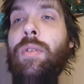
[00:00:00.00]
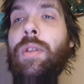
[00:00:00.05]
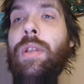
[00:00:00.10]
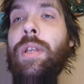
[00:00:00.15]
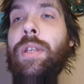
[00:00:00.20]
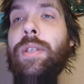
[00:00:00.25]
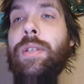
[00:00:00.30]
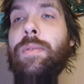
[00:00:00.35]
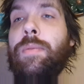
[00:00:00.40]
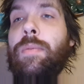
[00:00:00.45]

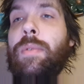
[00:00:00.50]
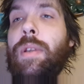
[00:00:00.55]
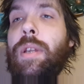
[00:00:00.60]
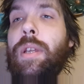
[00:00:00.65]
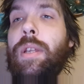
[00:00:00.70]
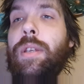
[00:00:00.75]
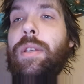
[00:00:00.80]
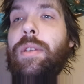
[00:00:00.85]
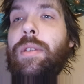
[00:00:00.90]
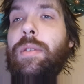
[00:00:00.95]
less what
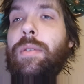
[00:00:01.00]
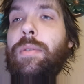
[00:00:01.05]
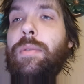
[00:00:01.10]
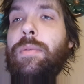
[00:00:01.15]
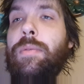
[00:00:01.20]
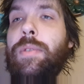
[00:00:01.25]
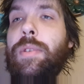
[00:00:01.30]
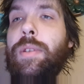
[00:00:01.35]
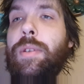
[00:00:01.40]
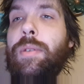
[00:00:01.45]
I
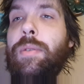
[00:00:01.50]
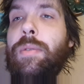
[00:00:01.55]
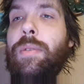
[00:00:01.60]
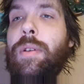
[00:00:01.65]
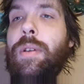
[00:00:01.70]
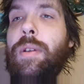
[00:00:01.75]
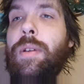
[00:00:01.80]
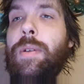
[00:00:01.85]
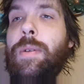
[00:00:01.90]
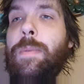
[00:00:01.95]
do
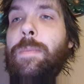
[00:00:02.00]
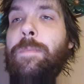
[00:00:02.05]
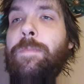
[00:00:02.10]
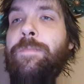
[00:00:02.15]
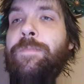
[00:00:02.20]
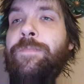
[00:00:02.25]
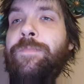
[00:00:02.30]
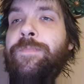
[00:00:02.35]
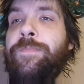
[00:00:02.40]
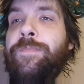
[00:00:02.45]
to